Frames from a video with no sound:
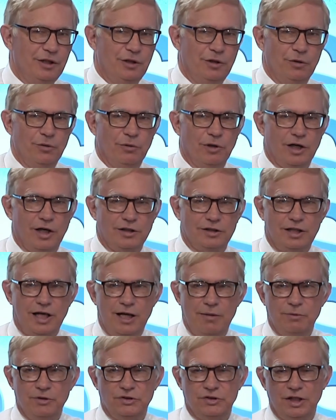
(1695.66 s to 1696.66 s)
Well, our
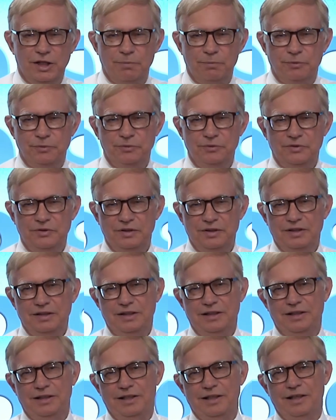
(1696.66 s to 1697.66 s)
time is up.
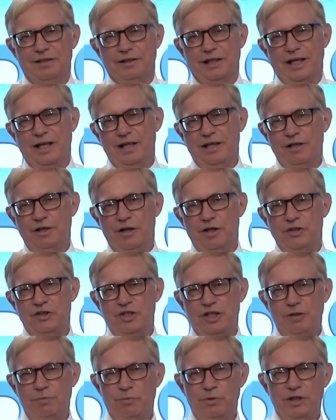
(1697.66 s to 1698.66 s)
Again, on
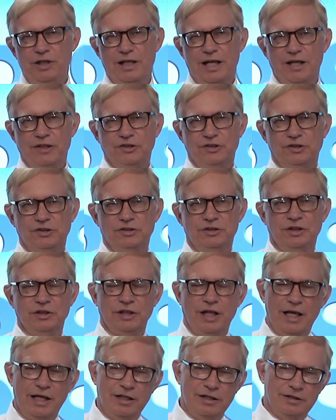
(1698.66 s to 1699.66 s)
GPS,
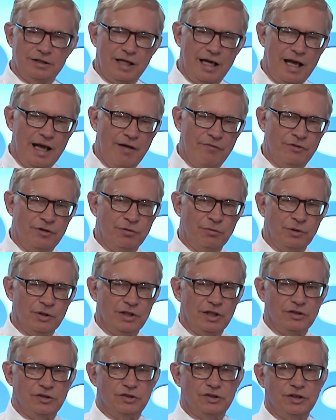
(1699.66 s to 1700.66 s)
delighted to have you
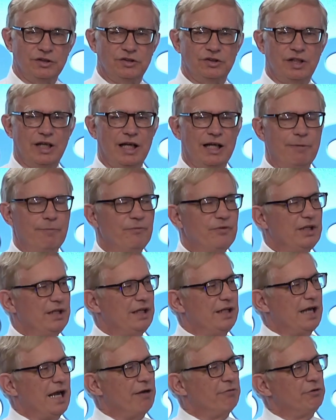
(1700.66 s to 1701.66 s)
with us this time,
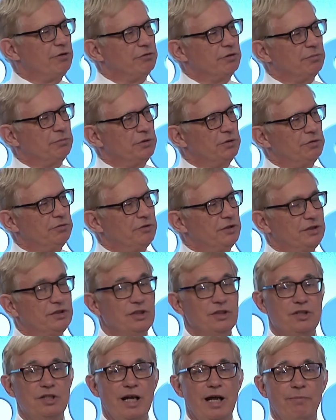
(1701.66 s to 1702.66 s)
and we will move
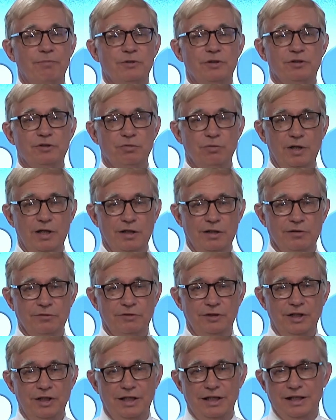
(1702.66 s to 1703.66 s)
into chapter
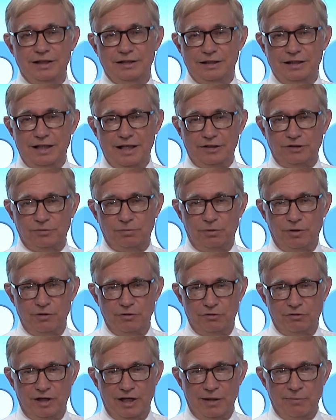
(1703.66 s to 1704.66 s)
12 in the next
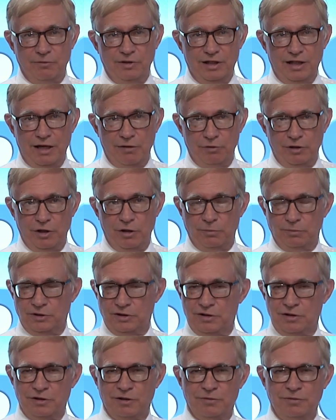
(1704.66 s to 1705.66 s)
program, and we hope
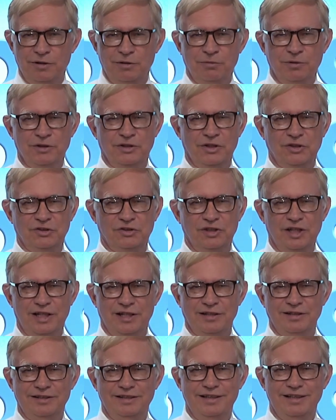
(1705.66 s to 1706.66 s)
that you can be with us
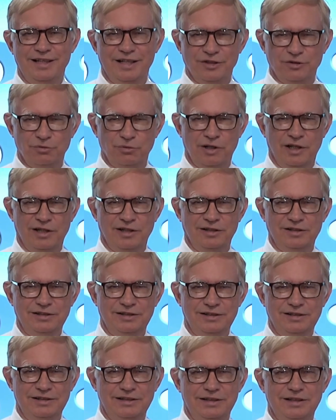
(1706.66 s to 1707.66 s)
then as well.
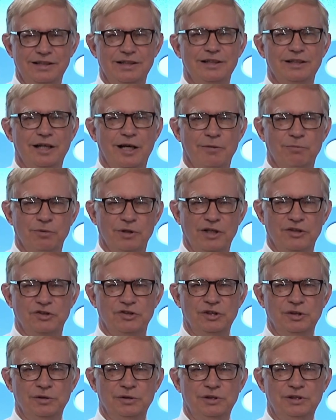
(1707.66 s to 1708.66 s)
God
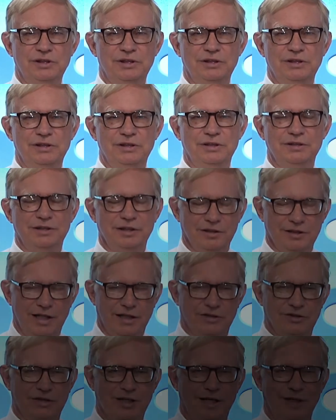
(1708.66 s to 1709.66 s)
bless you. Till
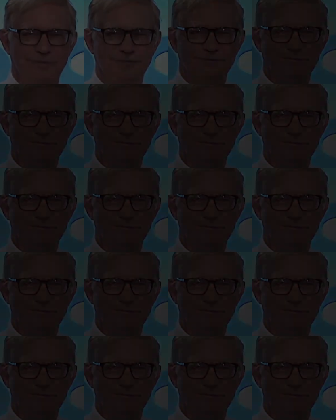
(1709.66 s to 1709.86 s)
next time.